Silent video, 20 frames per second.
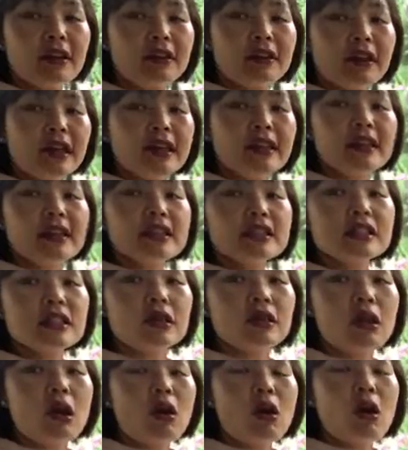All right, that's the
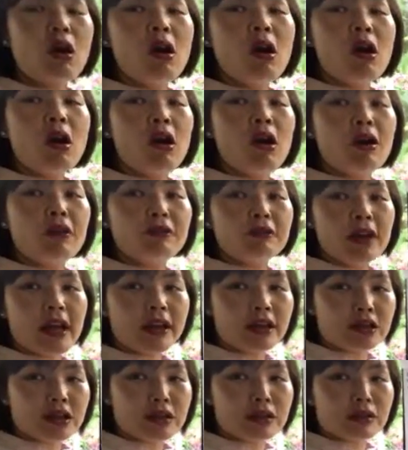law of
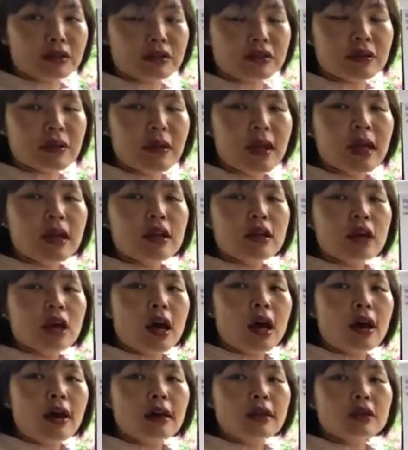actions.
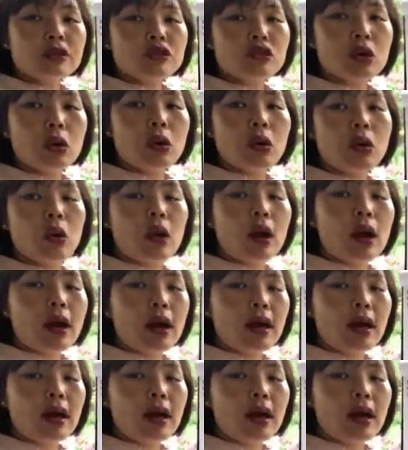So